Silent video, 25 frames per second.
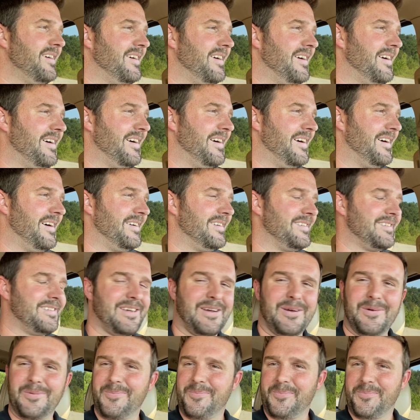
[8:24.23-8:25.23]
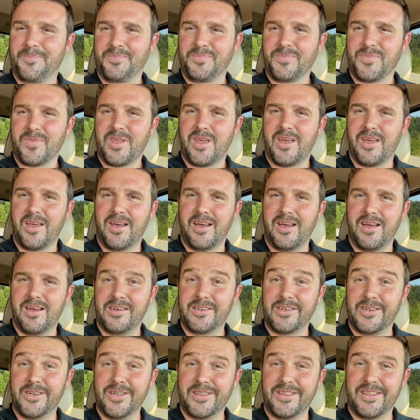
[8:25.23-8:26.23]

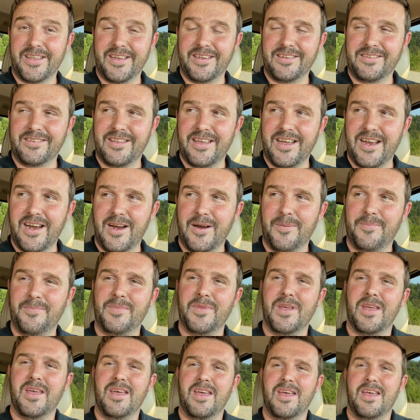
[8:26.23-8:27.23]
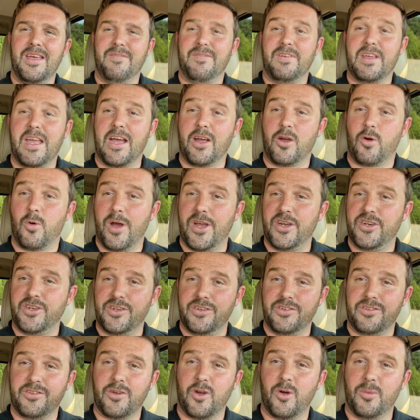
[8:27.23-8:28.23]
Good things there. If you got
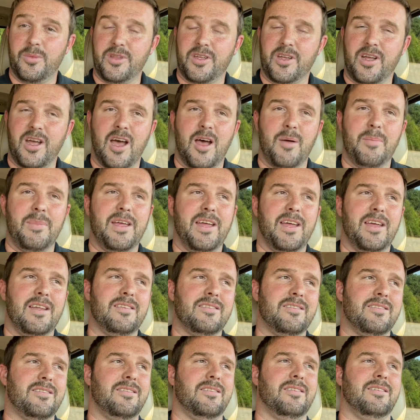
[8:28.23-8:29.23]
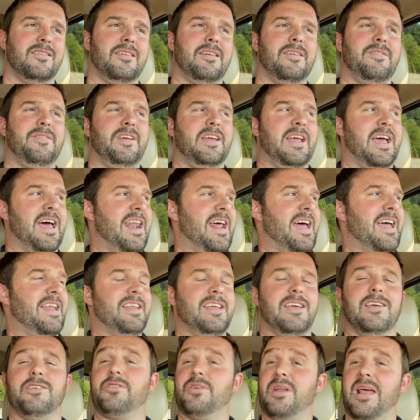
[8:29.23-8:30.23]
questions, throw them in the comments. If you got
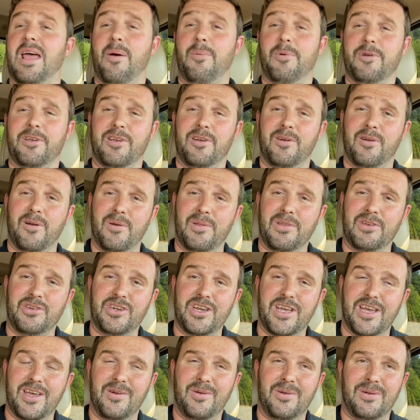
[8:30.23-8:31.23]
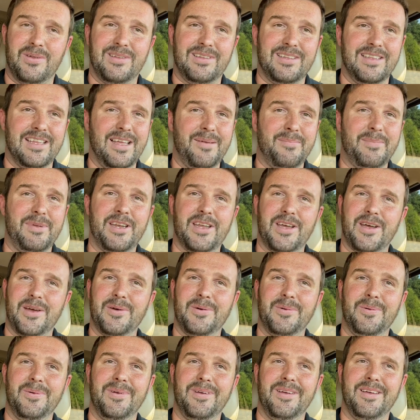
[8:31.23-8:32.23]
ideas on how we can grow the channel, let me
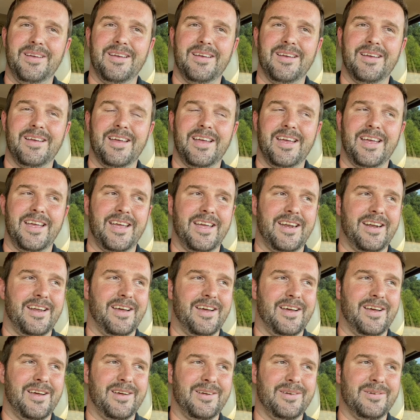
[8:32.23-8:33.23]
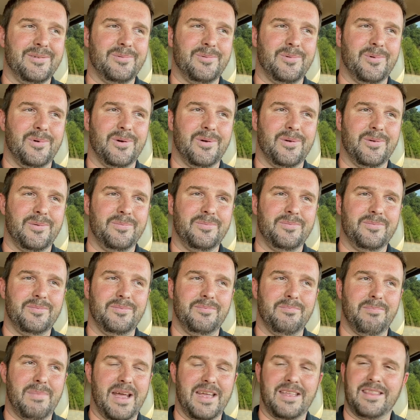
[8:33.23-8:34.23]
know, and we'll
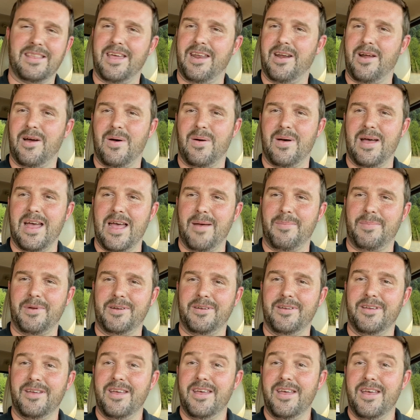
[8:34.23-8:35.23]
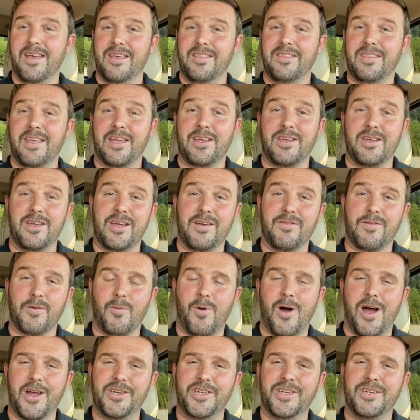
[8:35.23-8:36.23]
make that all happen. Thank you again for
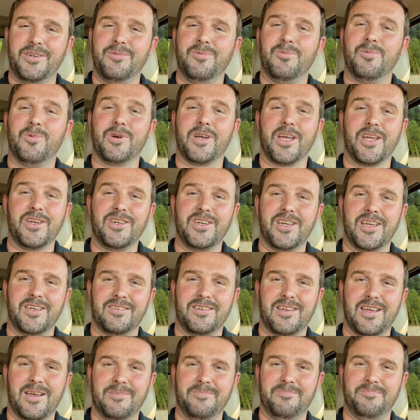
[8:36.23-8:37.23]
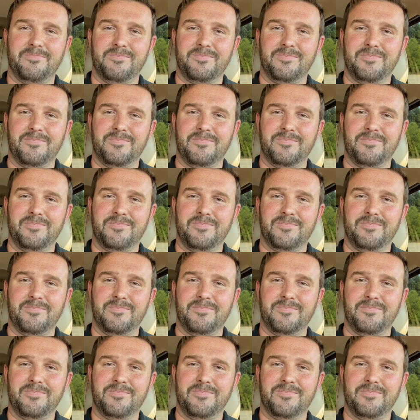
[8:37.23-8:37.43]
watching. We'll catch you next time.